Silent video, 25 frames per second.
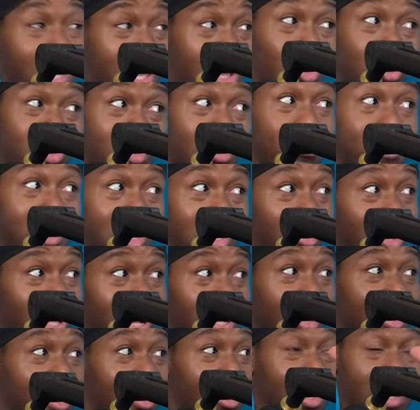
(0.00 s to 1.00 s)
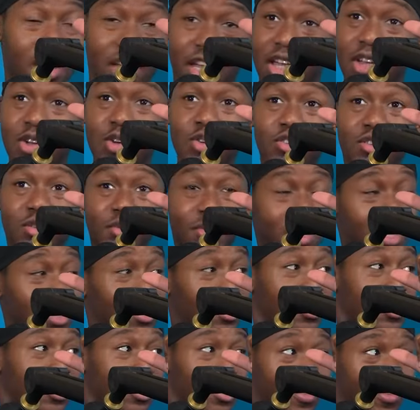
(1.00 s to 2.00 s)
but, used to be looking. Used to be.
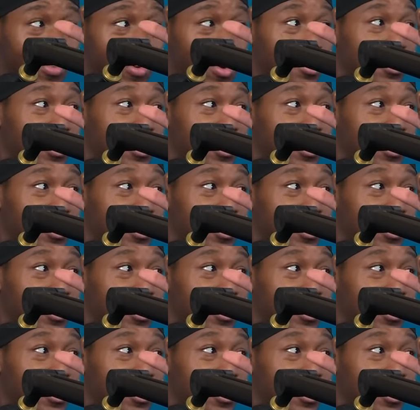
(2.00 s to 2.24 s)
You feel